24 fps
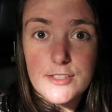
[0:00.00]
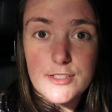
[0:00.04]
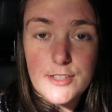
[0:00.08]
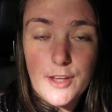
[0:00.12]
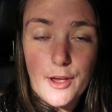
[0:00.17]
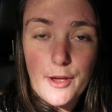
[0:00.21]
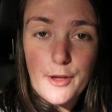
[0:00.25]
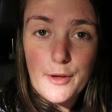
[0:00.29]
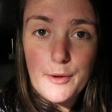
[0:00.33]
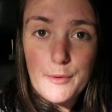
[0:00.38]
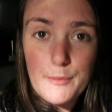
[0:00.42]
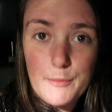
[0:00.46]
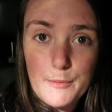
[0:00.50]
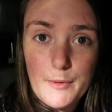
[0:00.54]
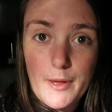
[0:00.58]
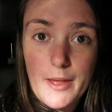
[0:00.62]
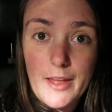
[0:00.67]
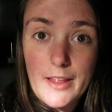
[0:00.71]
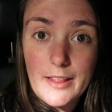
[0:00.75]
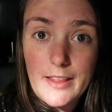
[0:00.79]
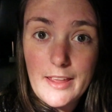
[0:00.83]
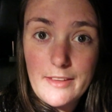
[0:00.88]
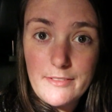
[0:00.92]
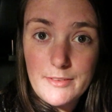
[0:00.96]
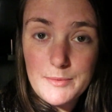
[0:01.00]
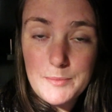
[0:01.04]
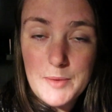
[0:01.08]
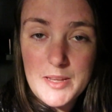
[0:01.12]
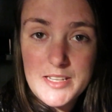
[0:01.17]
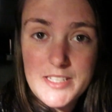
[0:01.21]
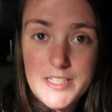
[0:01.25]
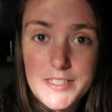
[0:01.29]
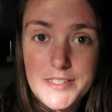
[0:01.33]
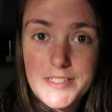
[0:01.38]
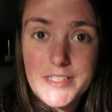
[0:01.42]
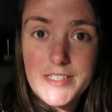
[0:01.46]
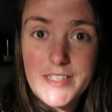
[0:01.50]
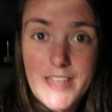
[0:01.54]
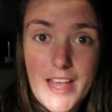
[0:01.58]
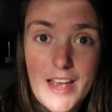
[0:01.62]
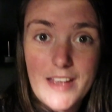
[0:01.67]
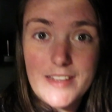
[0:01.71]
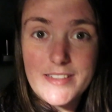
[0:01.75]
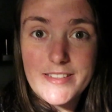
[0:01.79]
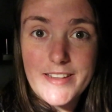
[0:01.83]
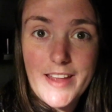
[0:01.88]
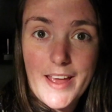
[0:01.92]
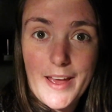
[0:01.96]
So we're leaving my sister's
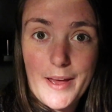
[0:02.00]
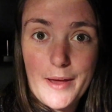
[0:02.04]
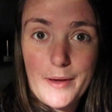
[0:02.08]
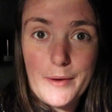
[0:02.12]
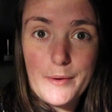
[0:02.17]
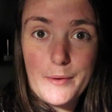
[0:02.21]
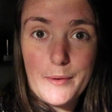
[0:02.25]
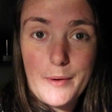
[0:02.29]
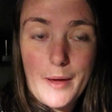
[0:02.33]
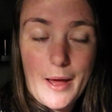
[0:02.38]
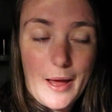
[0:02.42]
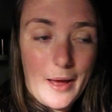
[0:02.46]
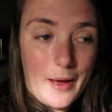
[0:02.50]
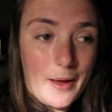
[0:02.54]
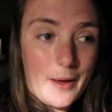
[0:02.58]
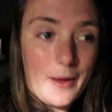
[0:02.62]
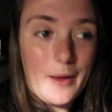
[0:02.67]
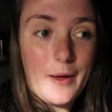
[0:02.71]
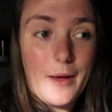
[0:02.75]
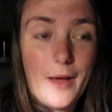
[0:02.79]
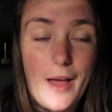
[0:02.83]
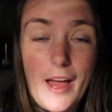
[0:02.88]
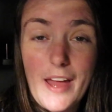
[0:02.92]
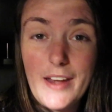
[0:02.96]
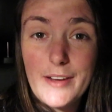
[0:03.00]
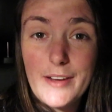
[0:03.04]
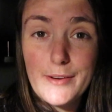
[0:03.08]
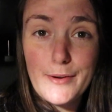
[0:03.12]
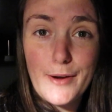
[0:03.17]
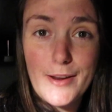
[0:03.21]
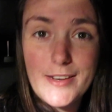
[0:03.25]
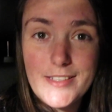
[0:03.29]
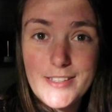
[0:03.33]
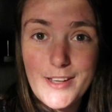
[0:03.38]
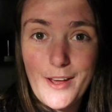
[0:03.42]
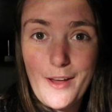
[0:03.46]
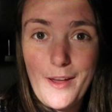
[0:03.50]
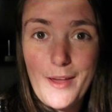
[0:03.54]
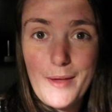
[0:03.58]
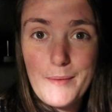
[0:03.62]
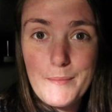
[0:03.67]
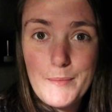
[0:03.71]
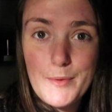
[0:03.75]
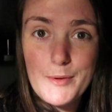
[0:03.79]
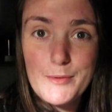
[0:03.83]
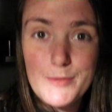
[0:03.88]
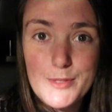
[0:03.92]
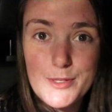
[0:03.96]
house now. Uh, I had a great time.
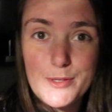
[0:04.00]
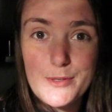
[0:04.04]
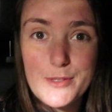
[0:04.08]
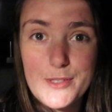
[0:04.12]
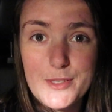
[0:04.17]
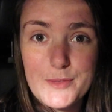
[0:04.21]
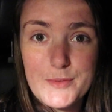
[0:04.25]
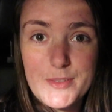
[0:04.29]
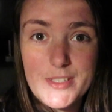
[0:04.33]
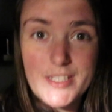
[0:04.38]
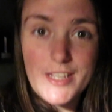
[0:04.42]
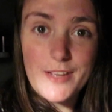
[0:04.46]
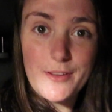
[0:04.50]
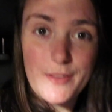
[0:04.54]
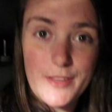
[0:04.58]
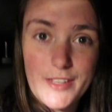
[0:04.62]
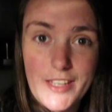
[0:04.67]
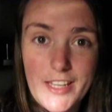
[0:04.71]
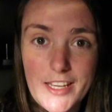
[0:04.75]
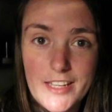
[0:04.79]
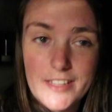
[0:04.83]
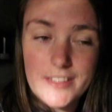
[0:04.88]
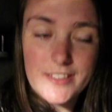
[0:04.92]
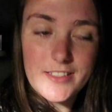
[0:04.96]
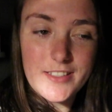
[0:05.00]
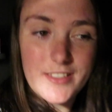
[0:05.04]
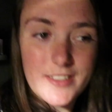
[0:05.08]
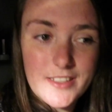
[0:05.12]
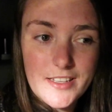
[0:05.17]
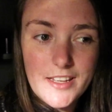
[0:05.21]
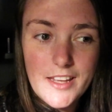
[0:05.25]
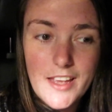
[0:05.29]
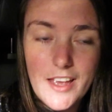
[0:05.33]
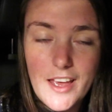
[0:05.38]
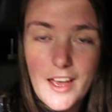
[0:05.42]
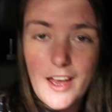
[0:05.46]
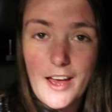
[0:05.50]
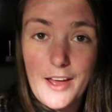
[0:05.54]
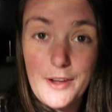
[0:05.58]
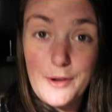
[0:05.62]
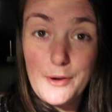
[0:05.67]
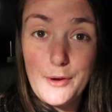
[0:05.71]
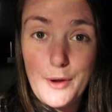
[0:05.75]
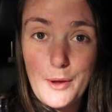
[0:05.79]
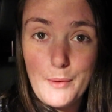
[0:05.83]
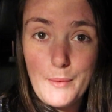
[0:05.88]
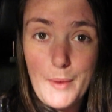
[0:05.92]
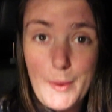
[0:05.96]
It was awesome to see all the kids. I
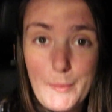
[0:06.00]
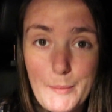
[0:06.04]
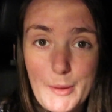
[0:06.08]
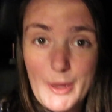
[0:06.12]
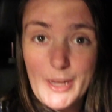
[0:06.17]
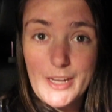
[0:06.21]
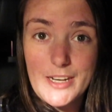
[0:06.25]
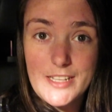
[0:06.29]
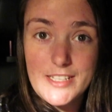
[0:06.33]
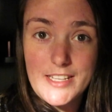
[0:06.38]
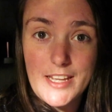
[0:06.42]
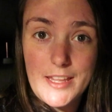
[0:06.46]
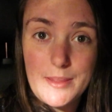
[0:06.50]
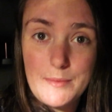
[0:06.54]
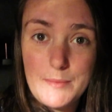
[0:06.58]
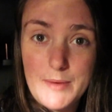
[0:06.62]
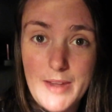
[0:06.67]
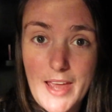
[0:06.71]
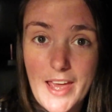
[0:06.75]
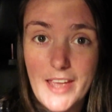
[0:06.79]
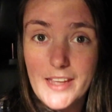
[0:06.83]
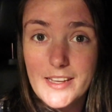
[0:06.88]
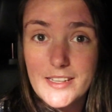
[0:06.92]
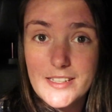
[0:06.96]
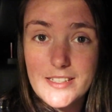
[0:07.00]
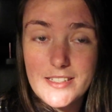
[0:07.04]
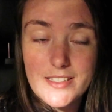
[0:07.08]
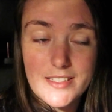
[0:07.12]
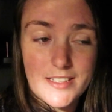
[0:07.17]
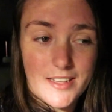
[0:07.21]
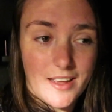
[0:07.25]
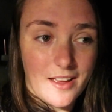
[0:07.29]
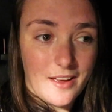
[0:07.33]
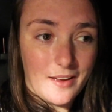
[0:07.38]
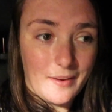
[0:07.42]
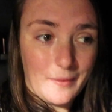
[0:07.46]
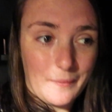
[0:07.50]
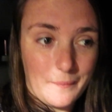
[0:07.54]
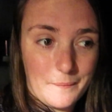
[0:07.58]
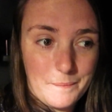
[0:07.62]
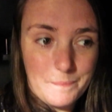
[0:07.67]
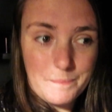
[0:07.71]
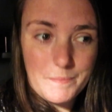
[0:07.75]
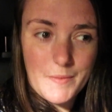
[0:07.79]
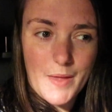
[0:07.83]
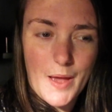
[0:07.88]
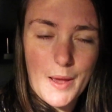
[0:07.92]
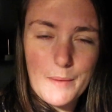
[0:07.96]
don't know when we're going to see them next. Um,
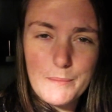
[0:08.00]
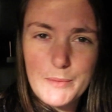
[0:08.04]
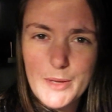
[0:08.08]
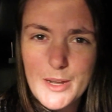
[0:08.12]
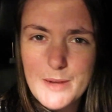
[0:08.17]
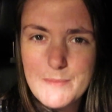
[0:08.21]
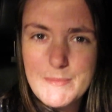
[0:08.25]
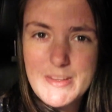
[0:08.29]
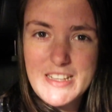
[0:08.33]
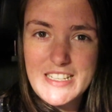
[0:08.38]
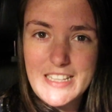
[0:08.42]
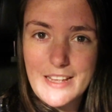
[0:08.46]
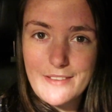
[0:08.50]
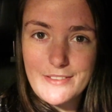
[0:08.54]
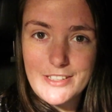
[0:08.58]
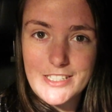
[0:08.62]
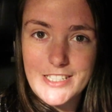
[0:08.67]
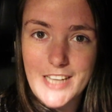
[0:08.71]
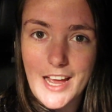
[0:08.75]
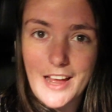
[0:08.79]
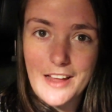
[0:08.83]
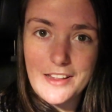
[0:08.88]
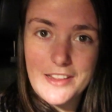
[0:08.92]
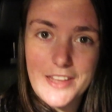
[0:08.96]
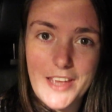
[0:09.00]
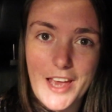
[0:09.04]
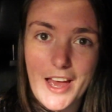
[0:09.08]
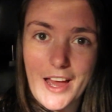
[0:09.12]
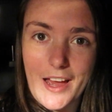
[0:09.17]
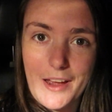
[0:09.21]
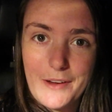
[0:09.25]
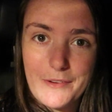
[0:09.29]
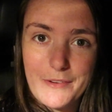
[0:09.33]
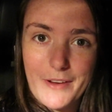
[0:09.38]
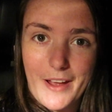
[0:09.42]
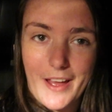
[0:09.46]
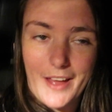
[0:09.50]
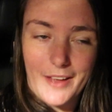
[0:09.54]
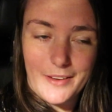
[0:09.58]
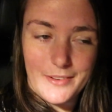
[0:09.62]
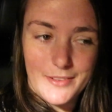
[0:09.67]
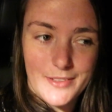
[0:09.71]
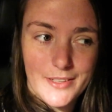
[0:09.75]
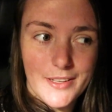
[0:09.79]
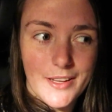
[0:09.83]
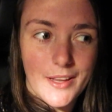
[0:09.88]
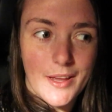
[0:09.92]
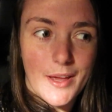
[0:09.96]
I'm going to miss having Talia
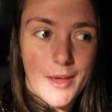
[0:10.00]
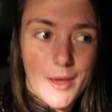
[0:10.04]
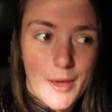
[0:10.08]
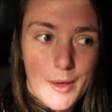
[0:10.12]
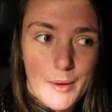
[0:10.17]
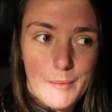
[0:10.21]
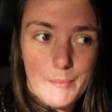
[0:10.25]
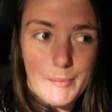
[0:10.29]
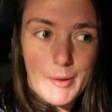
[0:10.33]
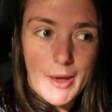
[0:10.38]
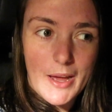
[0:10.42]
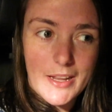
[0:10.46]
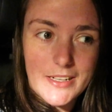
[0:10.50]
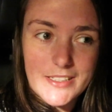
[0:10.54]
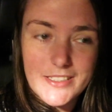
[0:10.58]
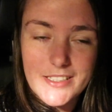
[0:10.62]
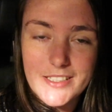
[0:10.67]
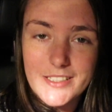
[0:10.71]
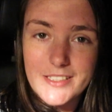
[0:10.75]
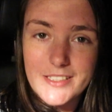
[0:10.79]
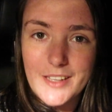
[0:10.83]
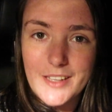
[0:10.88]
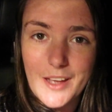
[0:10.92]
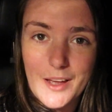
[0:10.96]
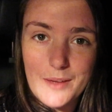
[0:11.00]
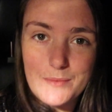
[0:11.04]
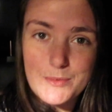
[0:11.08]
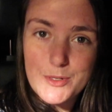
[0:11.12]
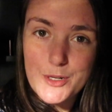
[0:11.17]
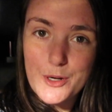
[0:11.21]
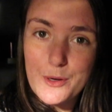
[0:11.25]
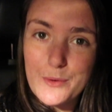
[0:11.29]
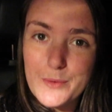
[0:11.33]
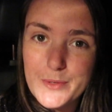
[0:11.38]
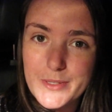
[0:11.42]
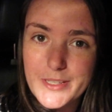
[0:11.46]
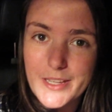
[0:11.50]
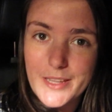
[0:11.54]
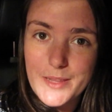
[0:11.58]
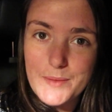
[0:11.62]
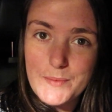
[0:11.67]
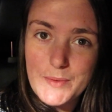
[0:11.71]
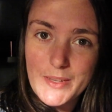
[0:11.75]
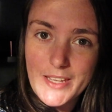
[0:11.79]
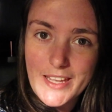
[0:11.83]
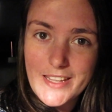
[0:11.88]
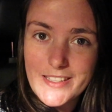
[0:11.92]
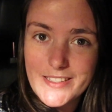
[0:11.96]
around but I'm sure we'll see
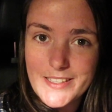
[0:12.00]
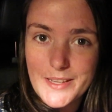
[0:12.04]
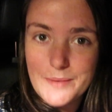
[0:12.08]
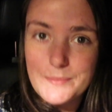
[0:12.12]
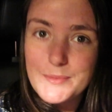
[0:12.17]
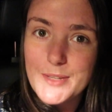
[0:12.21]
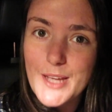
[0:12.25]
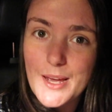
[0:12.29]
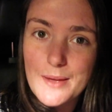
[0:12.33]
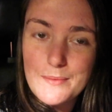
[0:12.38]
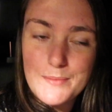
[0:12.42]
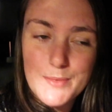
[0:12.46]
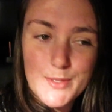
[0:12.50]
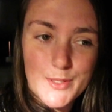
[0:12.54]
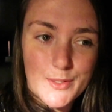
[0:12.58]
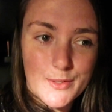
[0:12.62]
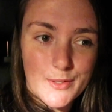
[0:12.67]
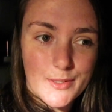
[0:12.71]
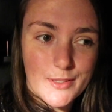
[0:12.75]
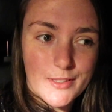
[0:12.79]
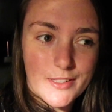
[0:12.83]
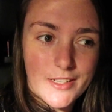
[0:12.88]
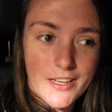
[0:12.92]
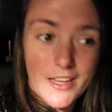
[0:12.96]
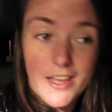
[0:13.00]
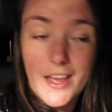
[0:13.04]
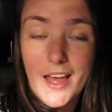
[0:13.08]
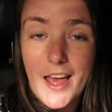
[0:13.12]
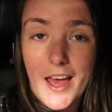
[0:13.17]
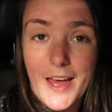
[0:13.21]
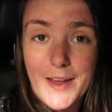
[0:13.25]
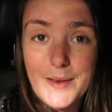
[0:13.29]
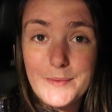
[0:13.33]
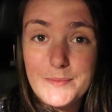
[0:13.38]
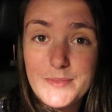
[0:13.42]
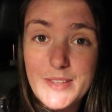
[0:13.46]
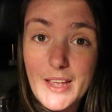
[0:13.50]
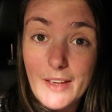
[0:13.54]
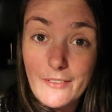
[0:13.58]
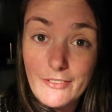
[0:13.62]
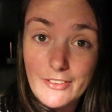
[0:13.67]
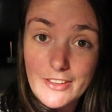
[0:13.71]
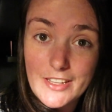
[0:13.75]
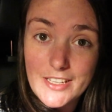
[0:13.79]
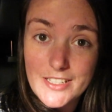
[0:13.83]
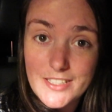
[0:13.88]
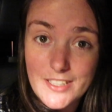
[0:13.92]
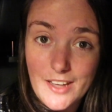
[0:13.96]
them again sometime soon. And I'm
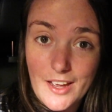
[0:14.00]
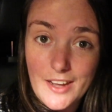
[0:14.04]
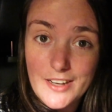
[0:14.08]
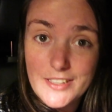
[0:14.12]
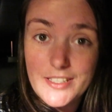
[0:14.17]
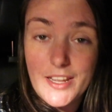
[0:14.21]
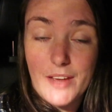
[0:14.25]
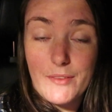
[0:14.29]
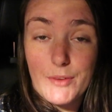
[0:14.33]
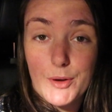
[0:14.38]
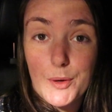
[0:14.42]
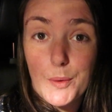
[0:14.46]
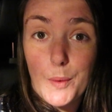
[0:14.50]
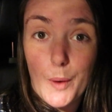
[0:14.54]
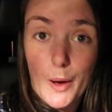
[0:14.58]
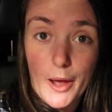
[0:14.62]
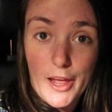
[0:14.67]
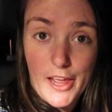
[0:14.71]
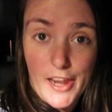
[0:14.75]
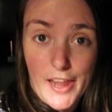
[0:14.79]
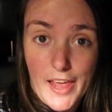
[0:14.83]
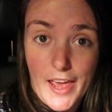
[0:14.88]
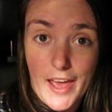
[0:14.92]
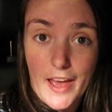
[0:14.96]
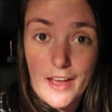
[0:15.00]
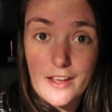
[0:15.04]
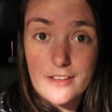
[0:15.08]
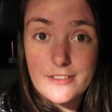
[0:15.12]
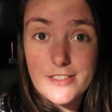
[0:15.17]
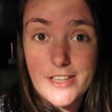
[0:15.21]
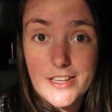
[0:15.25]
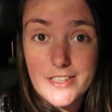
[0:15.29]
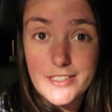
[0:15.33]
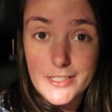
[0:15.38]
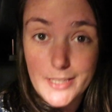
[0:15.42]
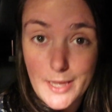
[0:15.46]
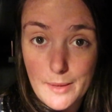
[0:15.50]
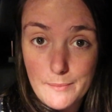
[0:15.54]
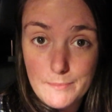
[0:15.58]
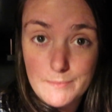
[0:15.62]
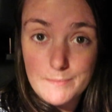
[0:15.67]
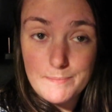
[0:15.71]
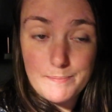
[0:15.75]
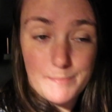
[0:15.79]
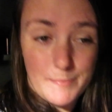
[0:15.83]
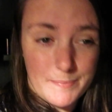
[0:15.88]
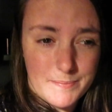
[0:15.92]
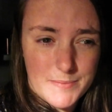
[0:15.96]
definitely excited to have a quiet house and to get
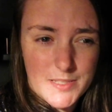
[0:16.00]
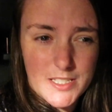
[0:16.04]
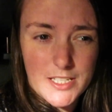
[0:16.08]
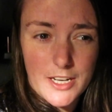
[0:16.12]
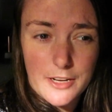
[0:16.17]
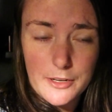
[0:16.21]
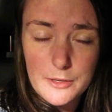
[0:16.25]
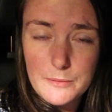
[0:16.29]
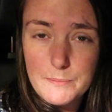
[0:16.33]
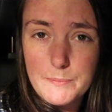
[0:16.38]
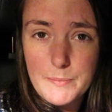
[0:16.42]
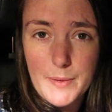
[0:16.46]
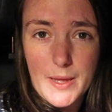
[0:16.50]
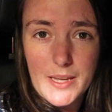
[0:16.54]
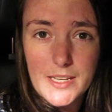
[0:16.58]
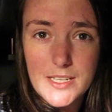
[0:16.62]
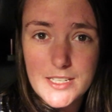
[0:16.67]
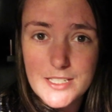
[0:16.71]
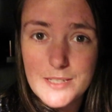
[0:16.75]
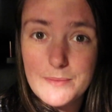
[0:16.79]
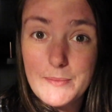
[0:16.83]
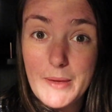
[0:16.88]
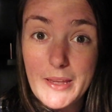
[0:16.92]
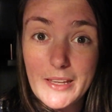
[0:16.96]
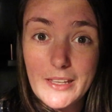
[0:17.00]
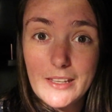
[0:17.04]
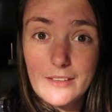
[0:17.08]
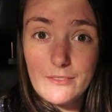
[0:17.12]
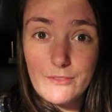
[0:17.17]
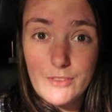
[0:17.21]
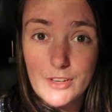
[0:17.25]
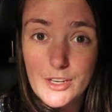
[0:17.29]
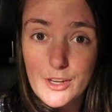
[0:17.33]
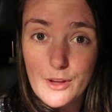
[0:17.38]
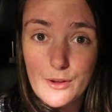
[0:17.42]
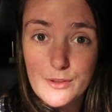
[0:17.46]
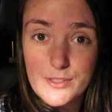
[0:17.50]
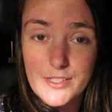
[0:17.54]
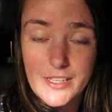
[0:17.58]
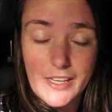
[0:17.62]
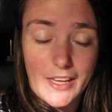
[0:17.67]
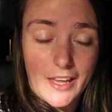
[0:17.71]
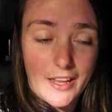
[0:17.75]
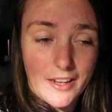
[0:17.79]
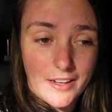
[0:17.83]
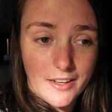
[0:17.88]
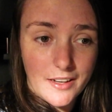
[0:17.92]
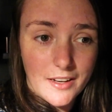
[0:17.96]
stuff back into making videos
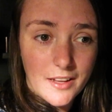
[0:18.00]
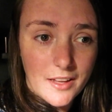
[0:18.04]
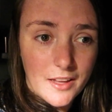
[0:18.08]
again.